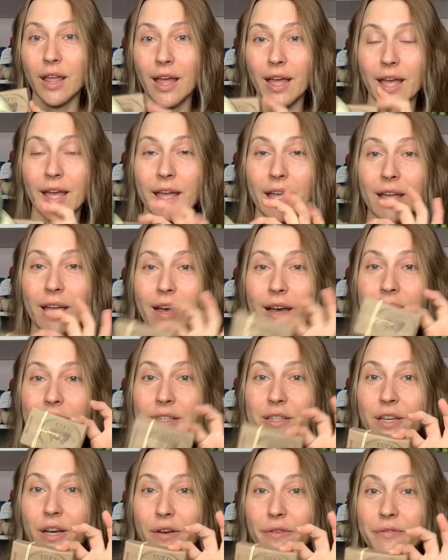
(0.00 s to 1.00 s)
a uh,
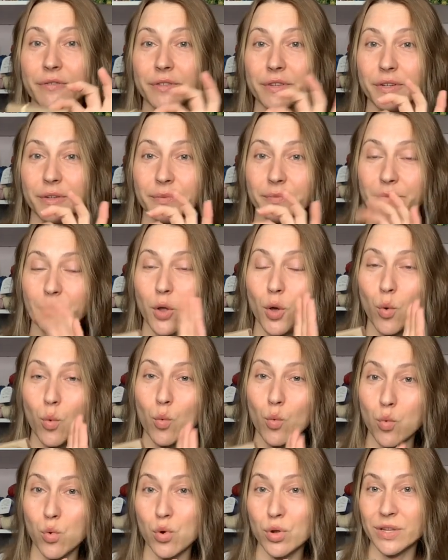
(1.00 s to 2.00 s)
Tuft
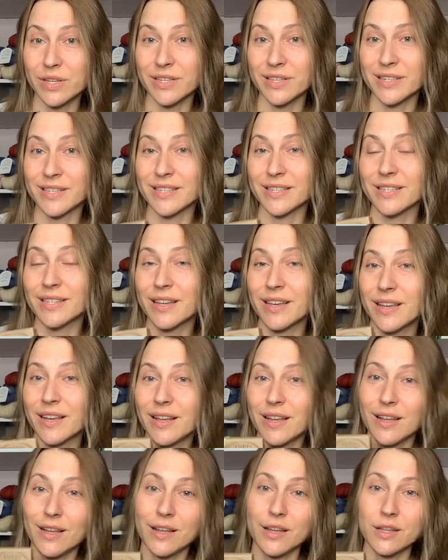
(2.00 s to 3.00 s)
Woolens
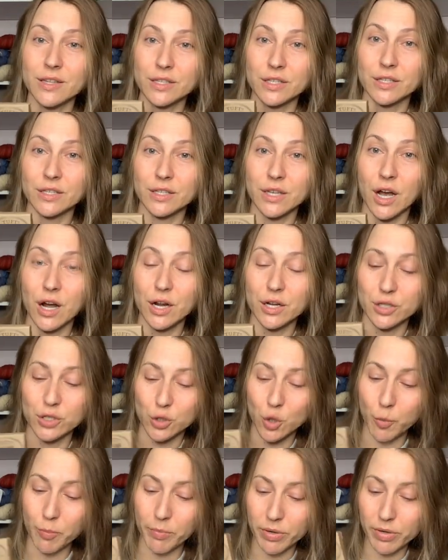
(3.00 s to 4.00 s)
sock
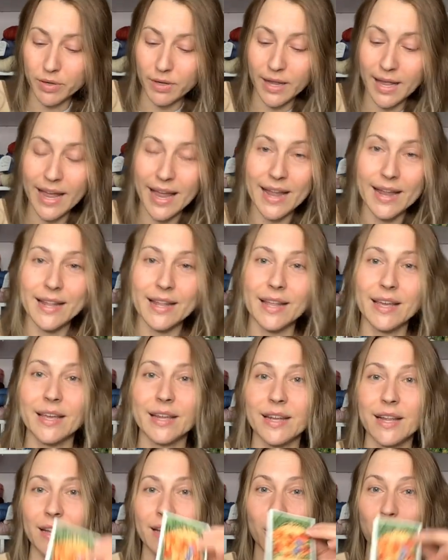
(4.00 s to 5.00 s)
soap, and
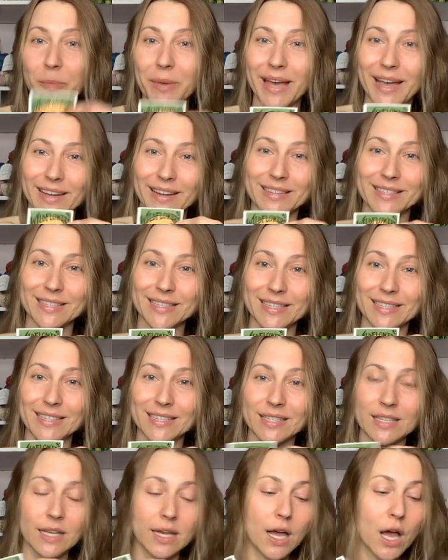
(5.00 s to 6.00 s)
then a little packet of
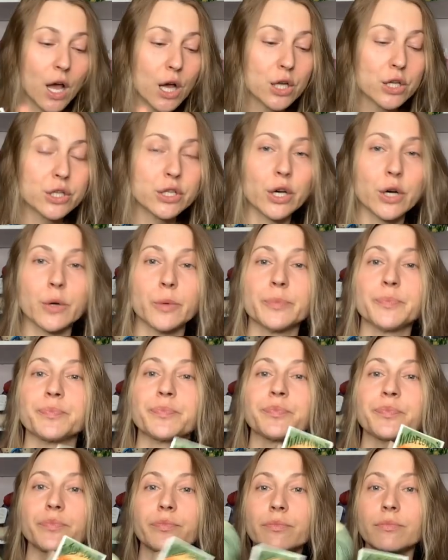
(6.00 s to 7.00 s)
seeds. So
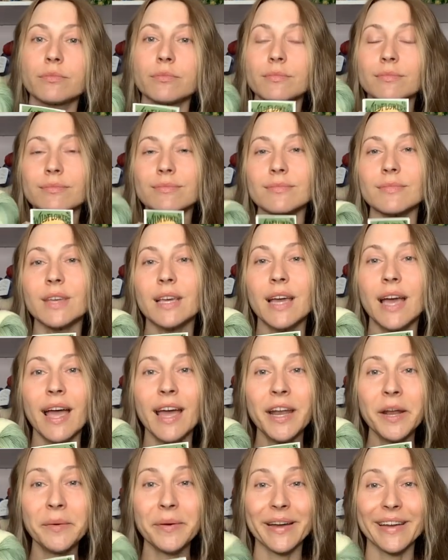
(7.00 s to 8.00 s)

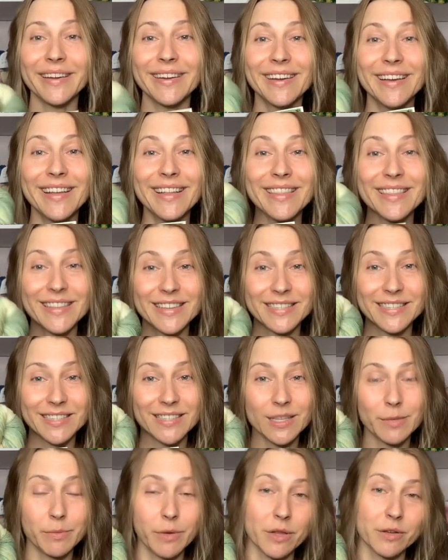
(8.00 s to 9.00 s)
anyway, this is
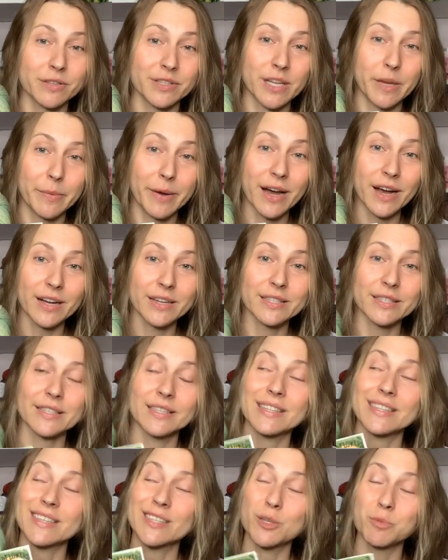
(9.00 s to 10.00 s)
the Mother's Day box.
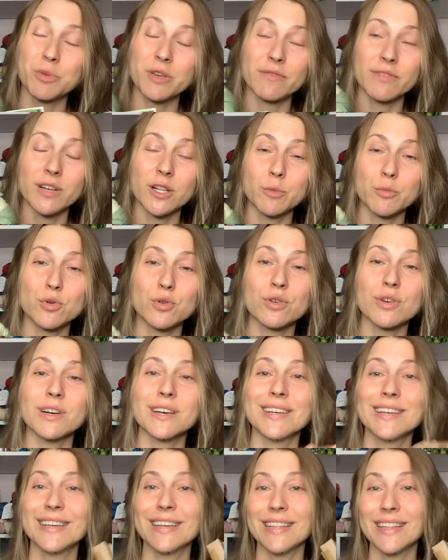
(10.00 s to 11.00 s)
This will be available
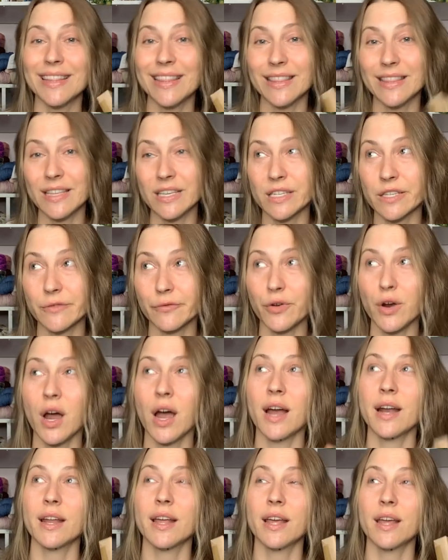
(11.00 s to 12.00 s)
this
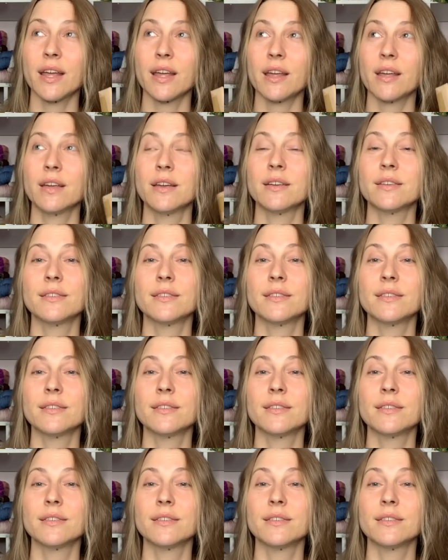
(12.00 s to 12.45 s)
Friday